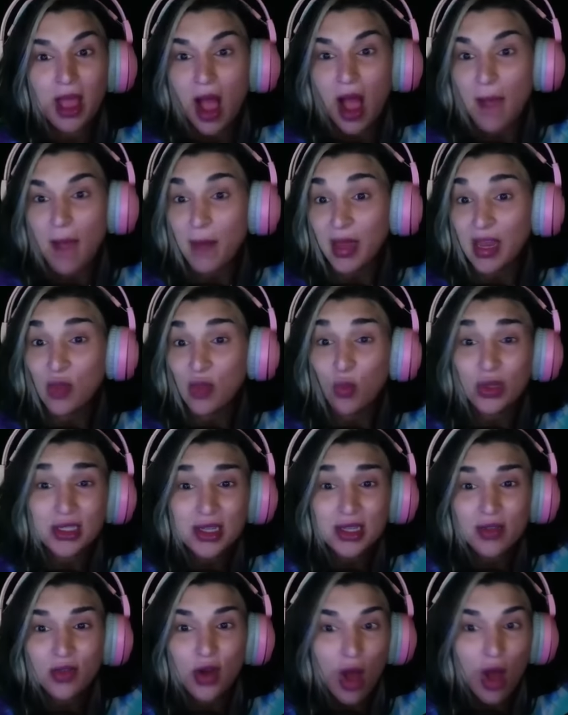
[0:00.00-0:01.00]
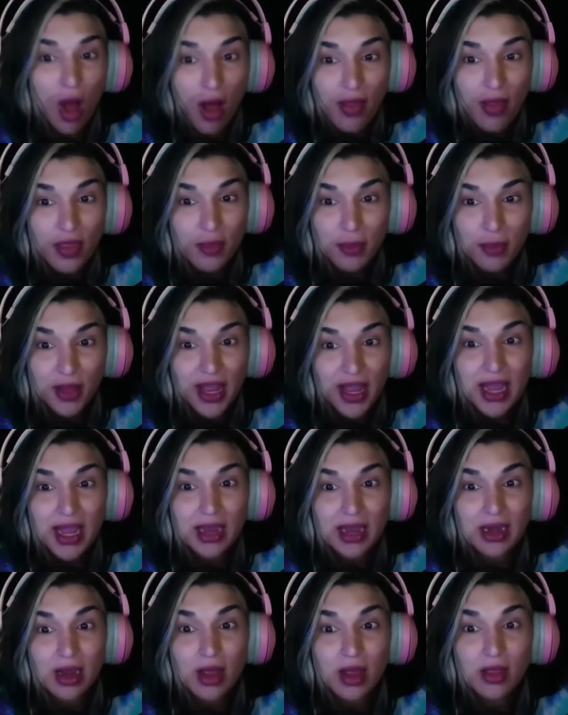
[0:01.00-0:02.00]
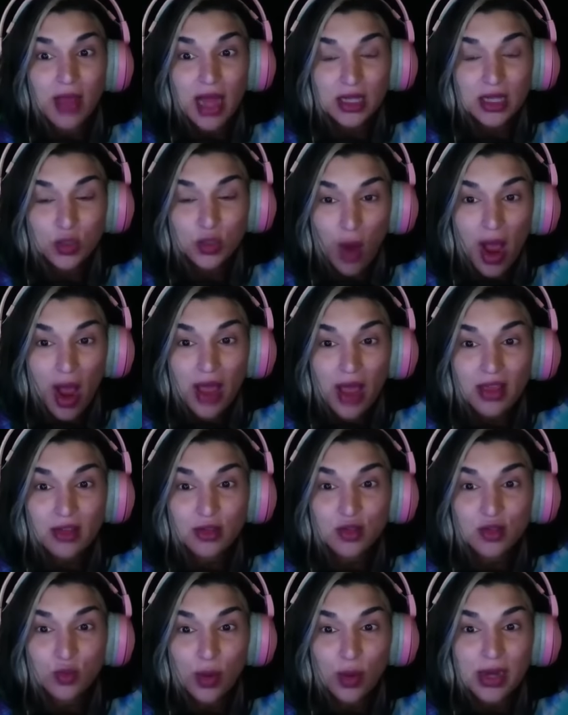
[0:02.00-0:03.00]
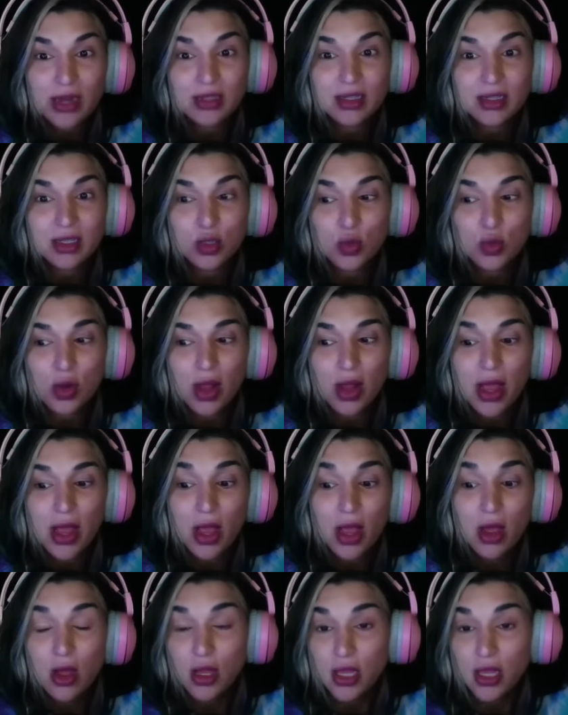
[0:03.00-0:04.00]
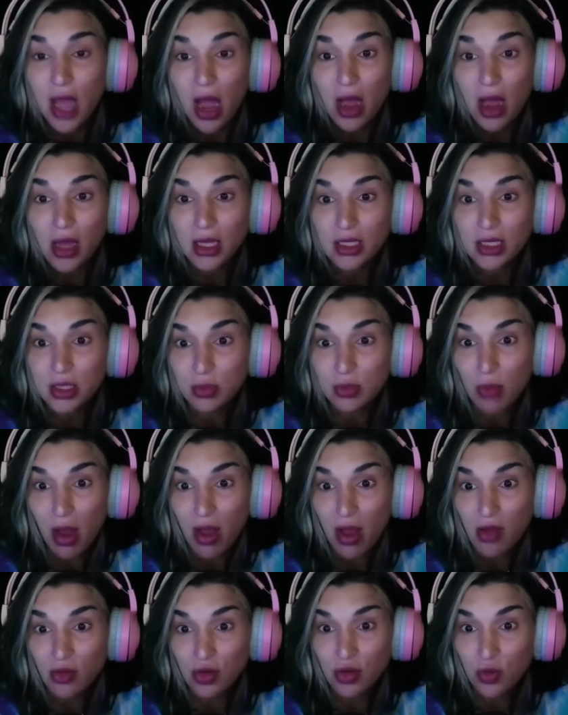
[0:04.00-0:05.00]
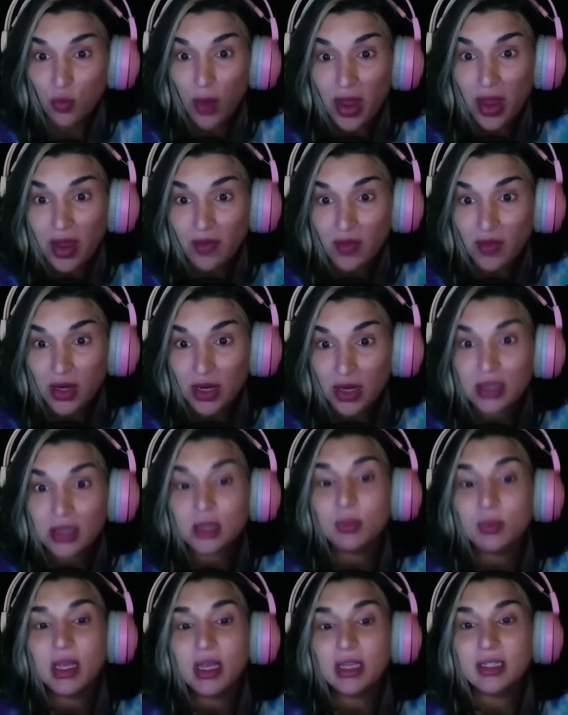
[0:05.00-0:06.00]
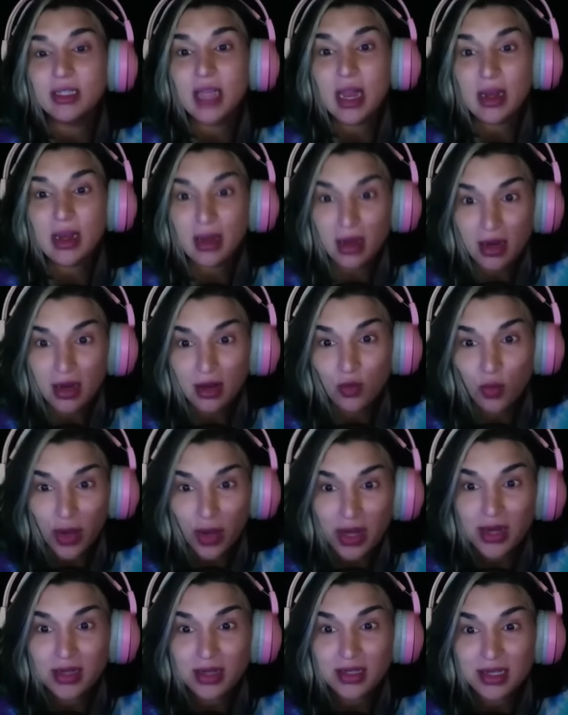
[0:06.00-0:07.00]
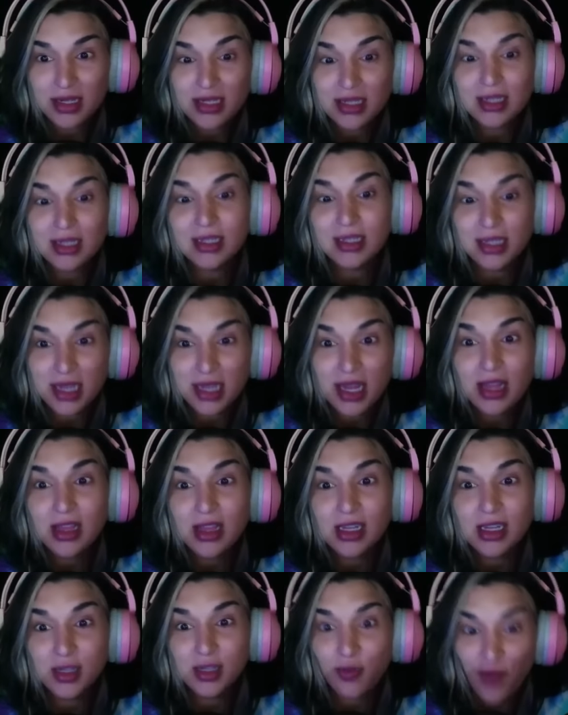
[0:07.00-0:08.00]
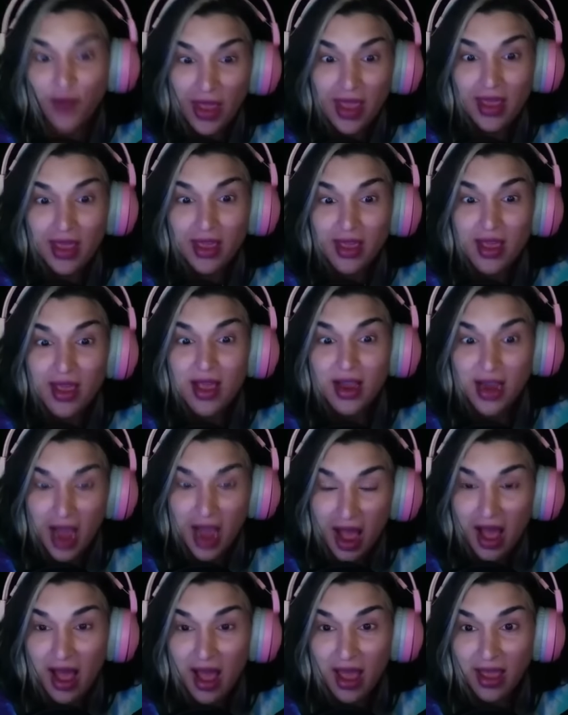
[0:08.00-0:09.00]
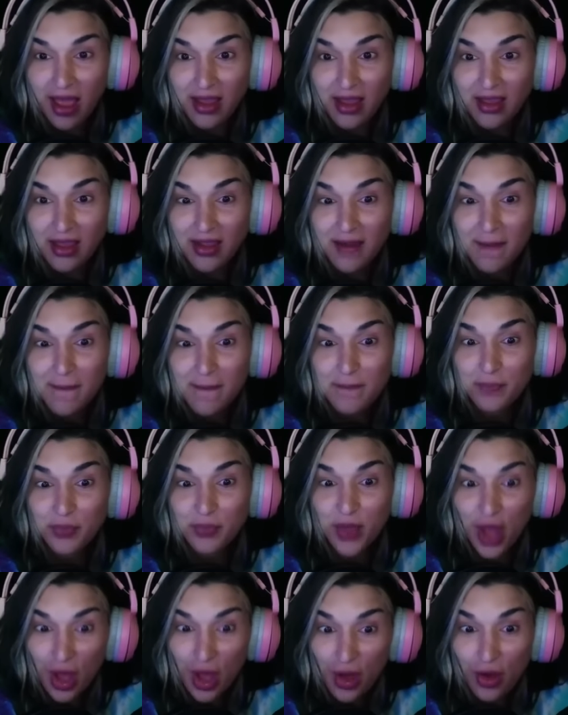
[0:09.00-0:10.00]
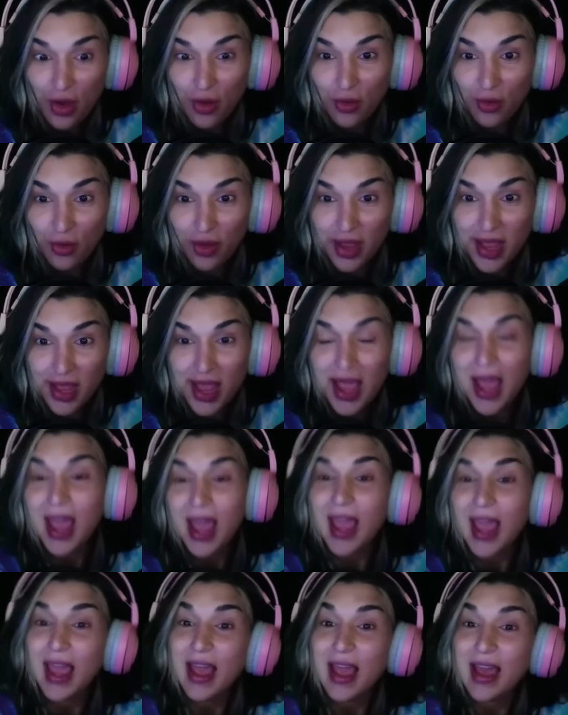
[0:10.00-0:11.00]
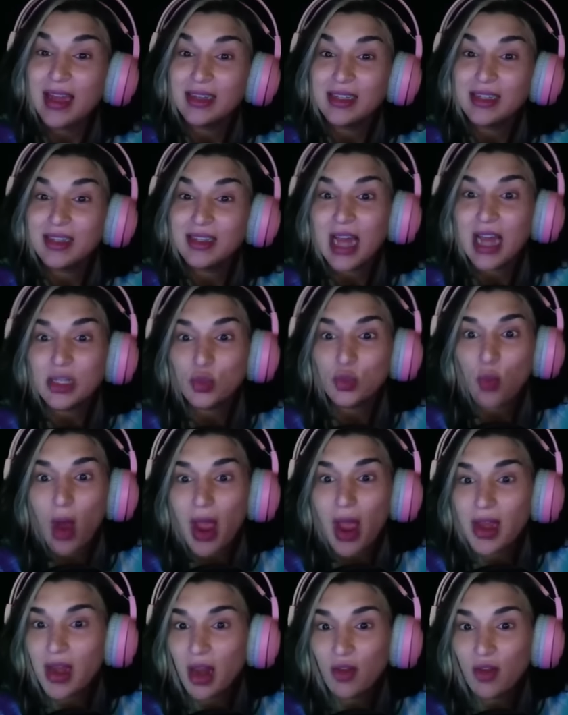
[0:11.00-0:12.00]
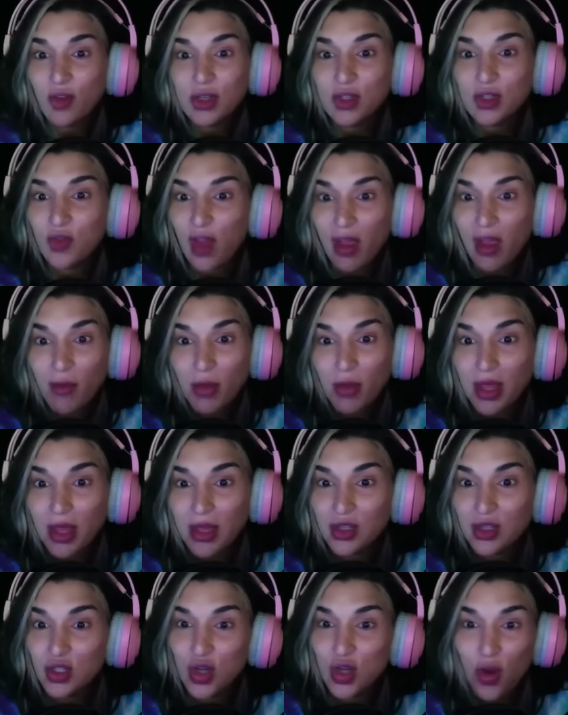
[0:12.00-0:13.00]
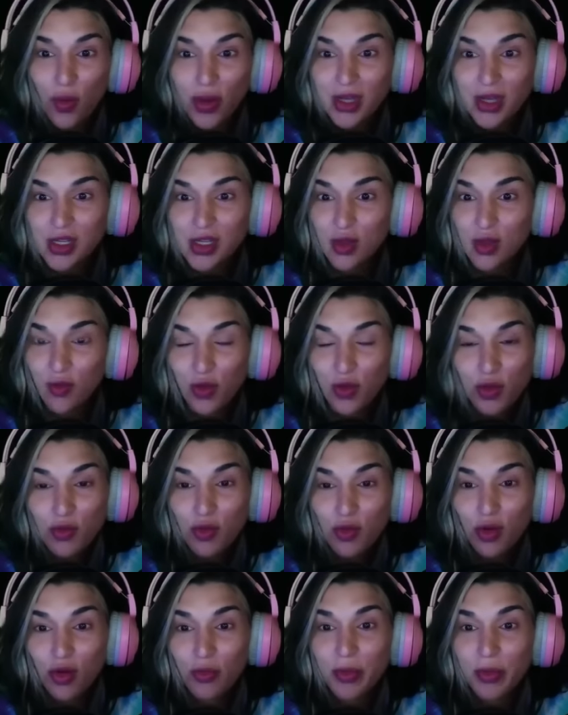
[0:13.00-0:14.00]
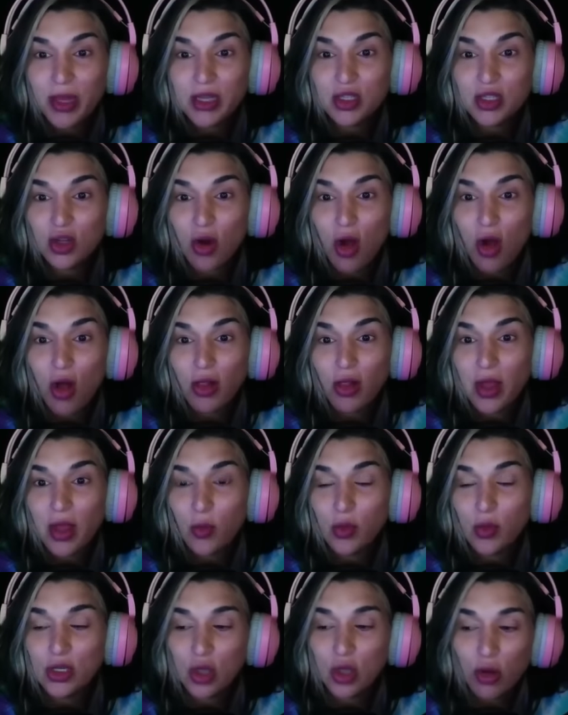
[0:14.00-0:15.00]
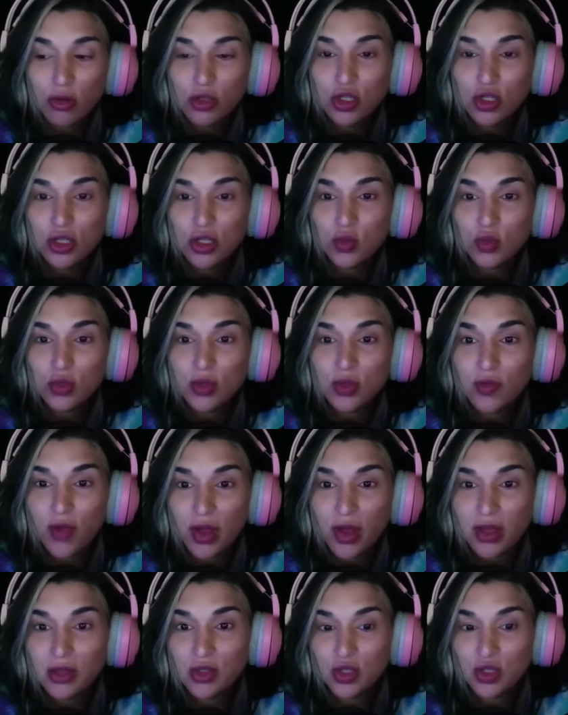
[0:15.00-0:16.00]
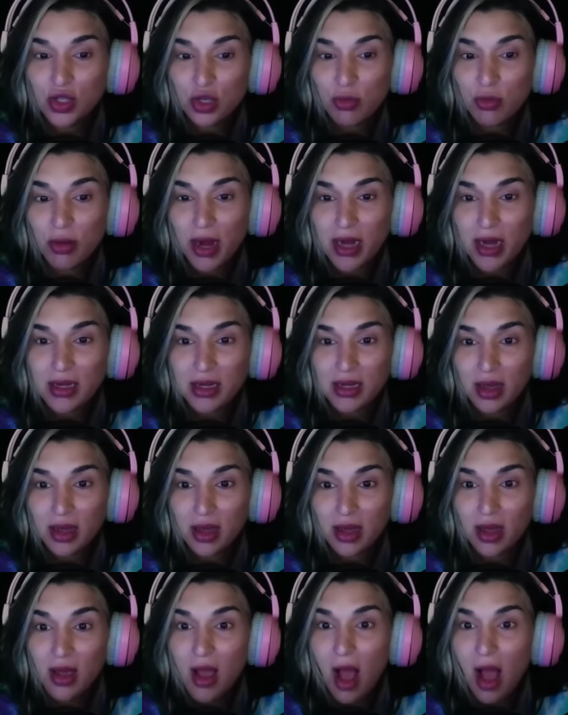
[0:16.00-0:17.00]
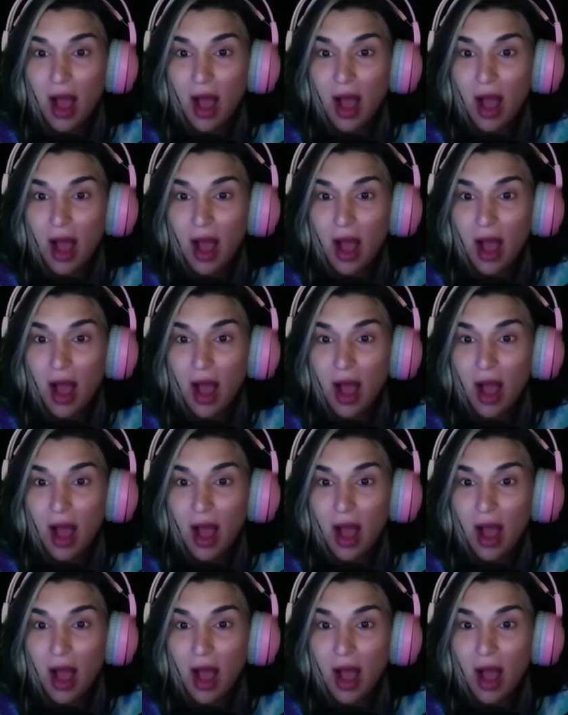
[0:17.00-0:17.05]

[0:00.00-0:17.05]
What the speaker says: I bet he wasn't even on the plane. That's why those witnesses were like, yeah, he smiled and waved at us, because they needed witnesses to see this fake guy go. And that's why none of his family is going to the funeral, because they're all like, we told you this was a fucking stupid idea.